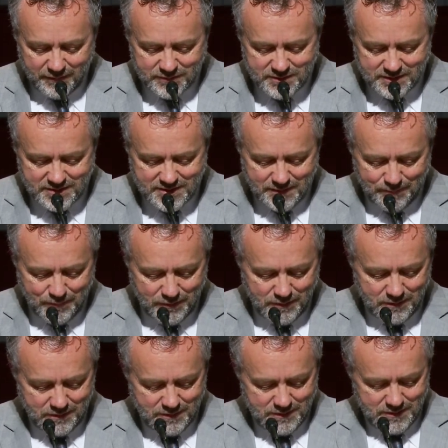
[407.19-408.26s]
It was a
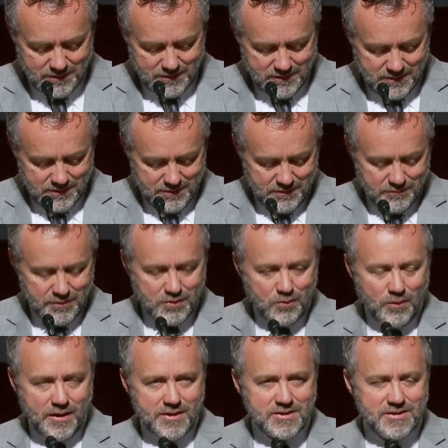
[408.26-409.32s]
simple
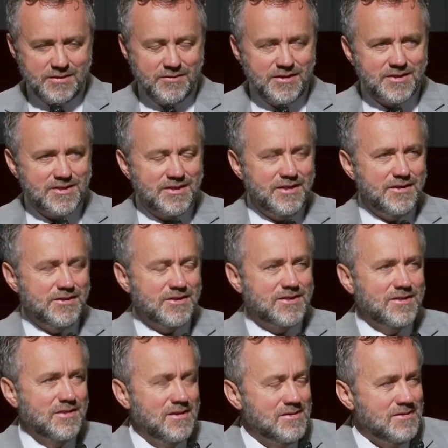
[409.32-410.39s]
request, and this
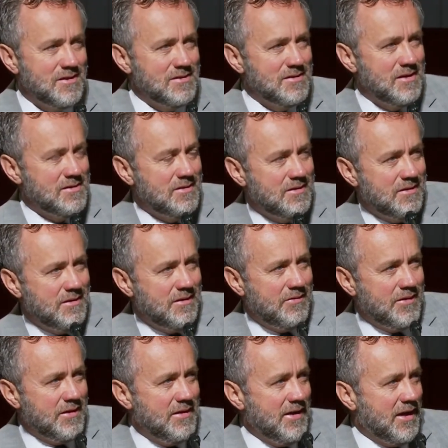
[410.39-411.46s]
is
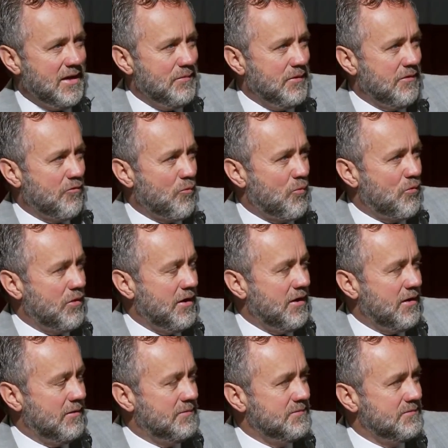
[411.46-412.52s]
the anatomy of a
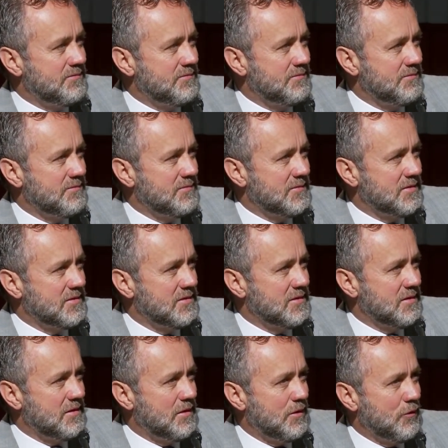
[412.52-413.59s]
prayer
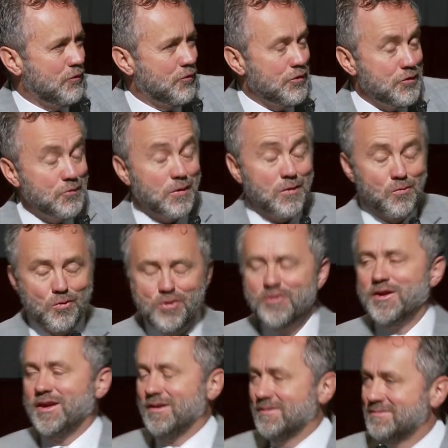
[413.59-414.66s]
Lord, you are
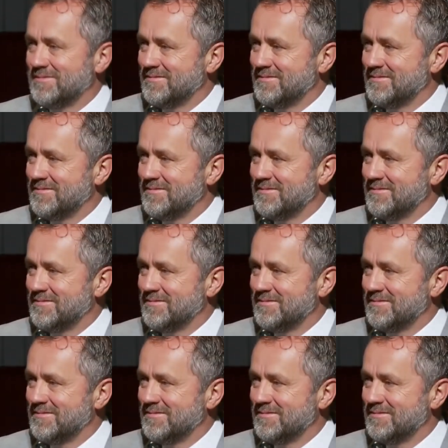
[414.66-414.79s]
worthy,